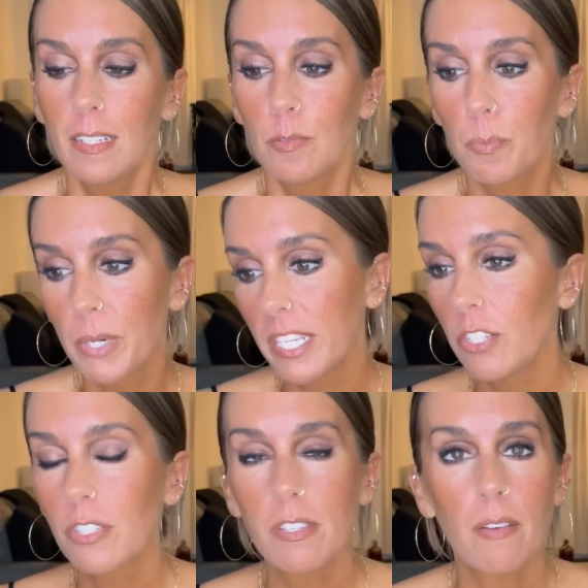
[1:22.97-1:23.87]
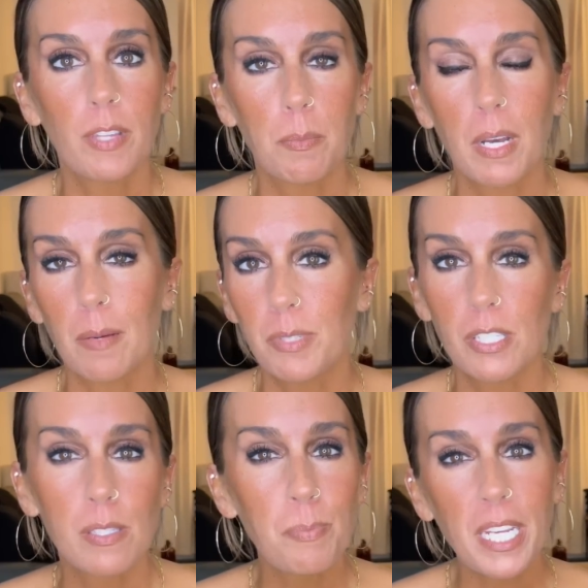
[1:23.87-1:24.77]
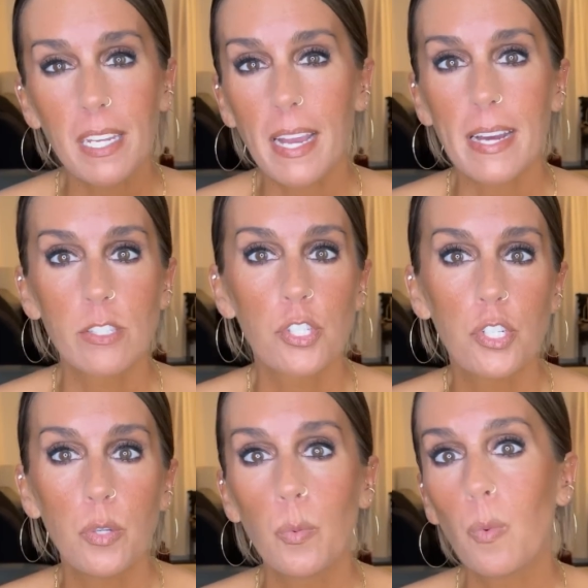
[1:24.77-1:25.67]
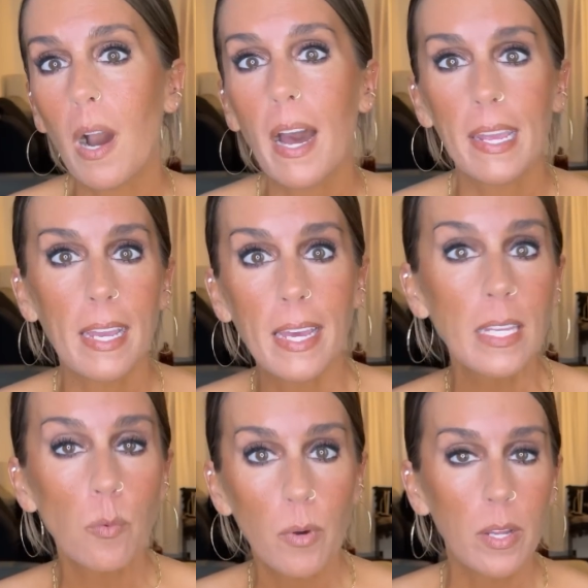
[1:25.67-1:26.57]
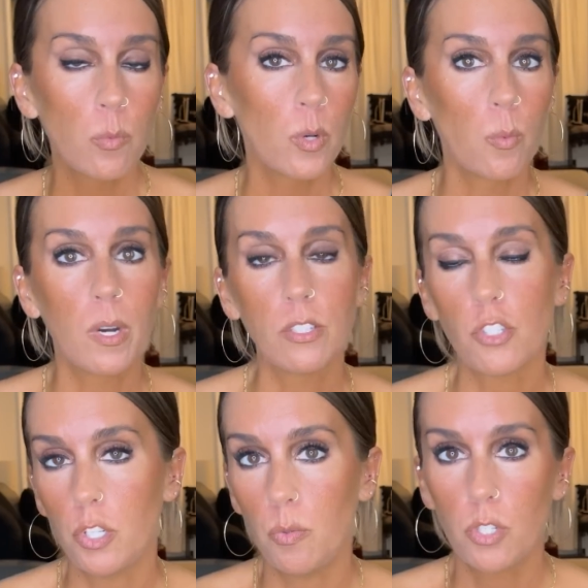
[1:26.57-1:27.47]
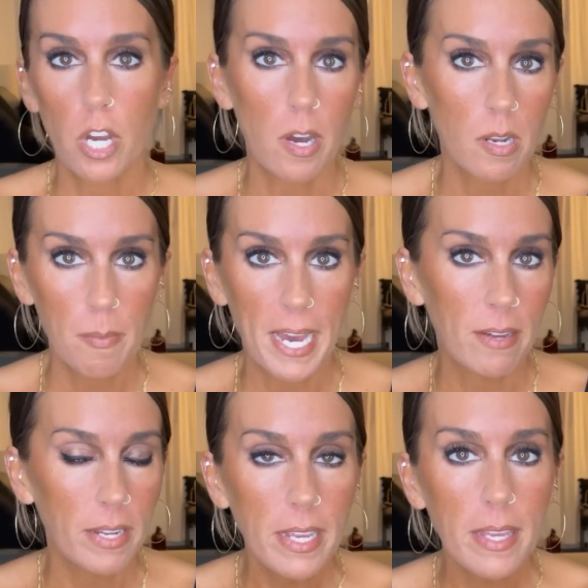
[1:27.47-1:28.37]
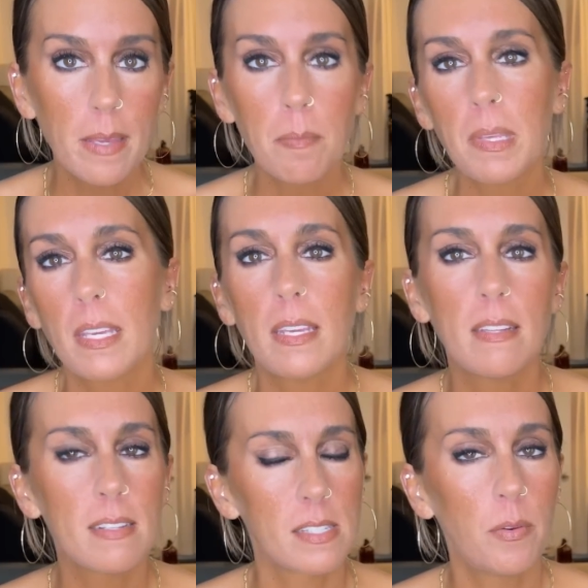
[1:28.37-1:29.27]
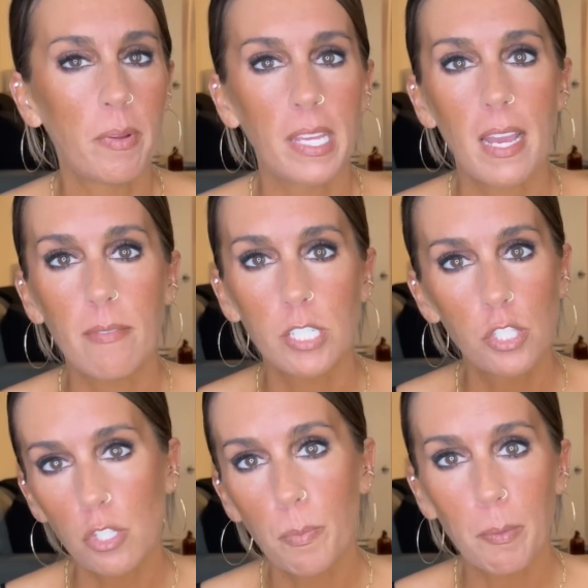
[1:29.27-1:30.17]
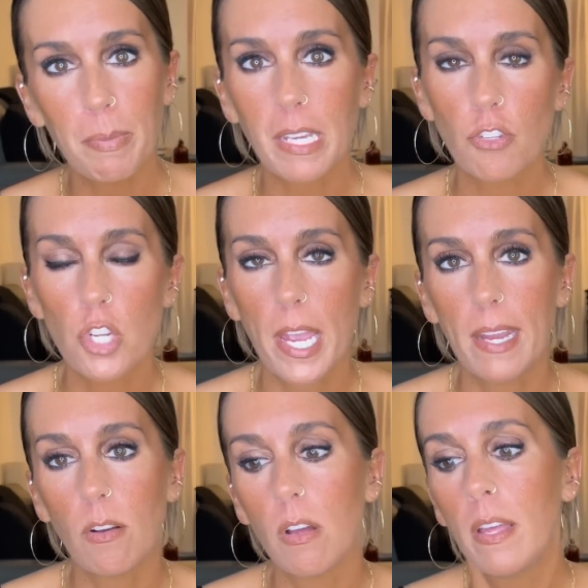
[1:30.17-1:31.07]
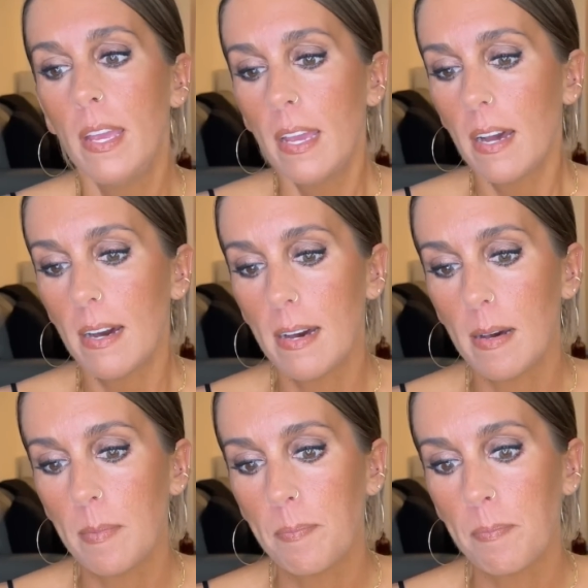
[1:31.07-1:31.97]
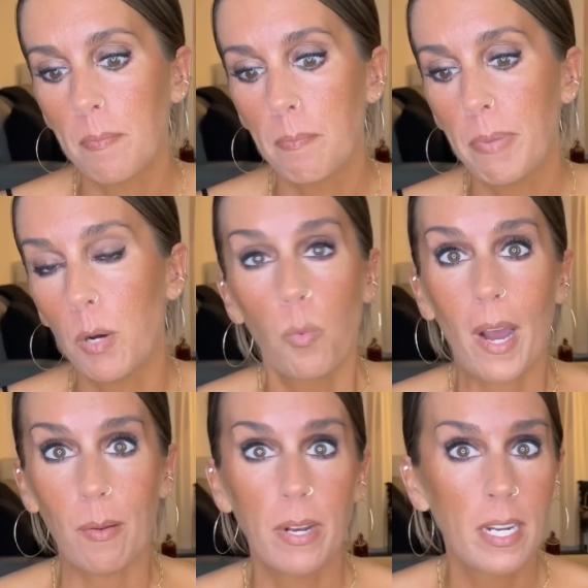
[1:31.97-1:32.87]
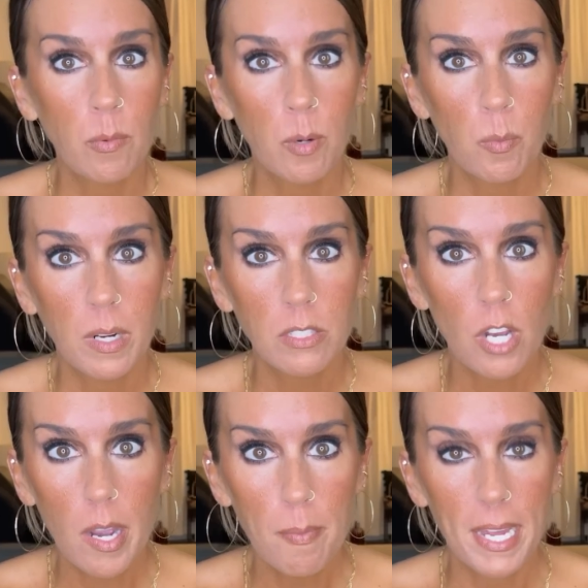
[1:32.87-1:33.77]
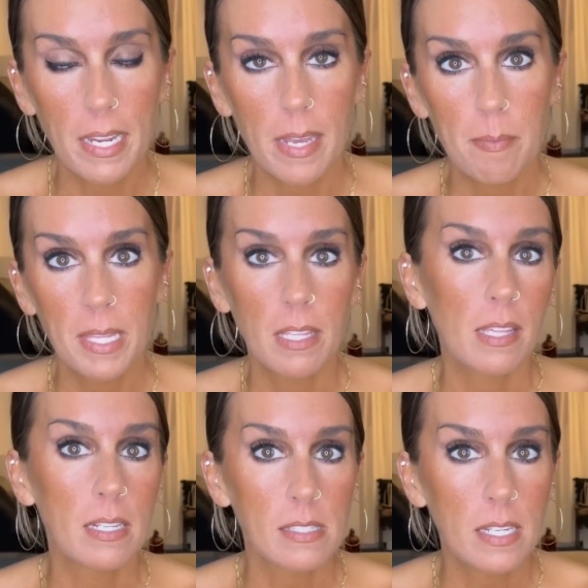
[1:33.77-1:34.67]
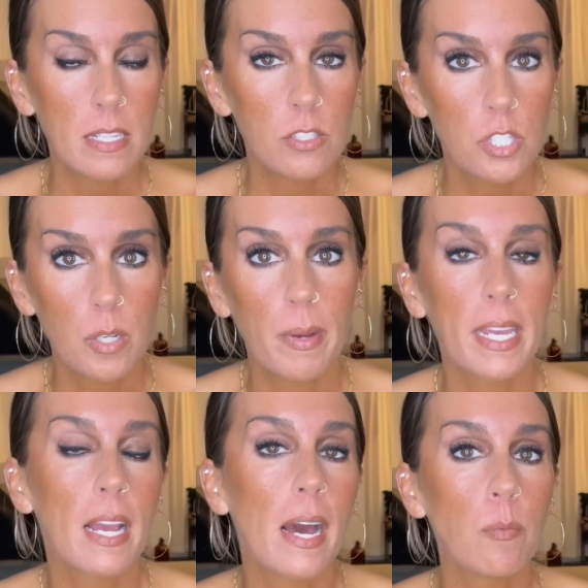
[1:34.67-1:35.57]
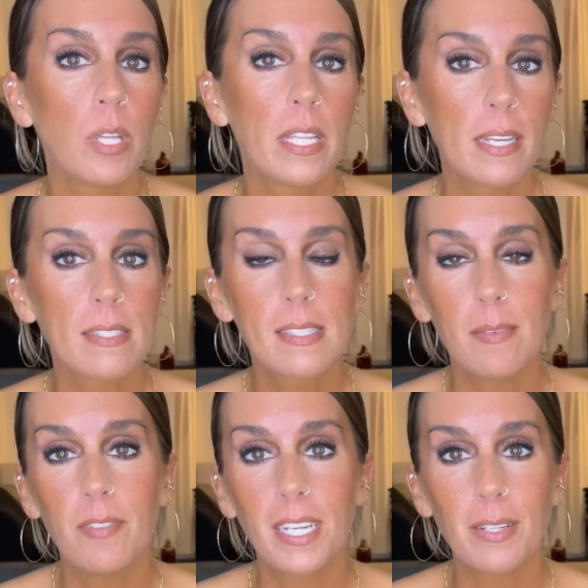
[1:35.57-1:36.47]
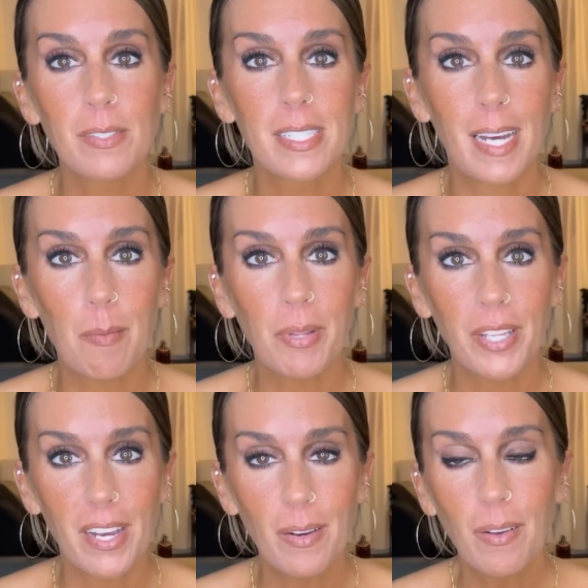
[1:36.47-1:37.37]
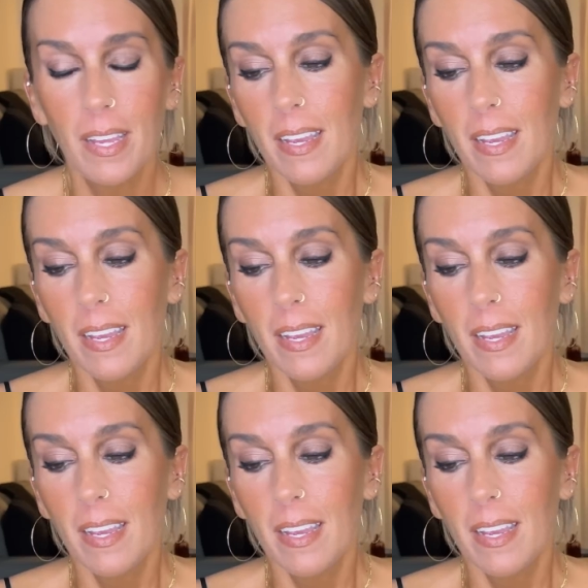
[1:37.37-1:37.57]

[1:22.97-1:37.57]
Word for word: bringing yourself up to speed as to why anyone would want to talk about him. He doesn't really have a super big channel, but why would anyone want to talk about him and the things that he's doing? I will link some videos down below.